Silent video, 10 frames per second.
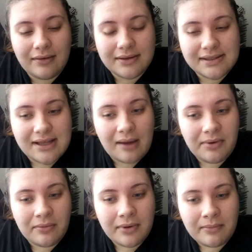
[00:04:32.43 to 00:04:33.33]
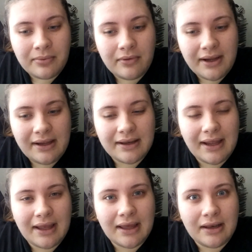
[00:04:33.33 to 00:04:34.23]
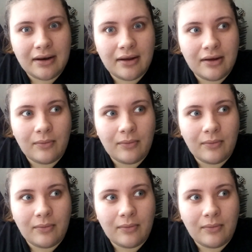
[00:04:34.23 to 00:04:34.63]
stopped at one point, and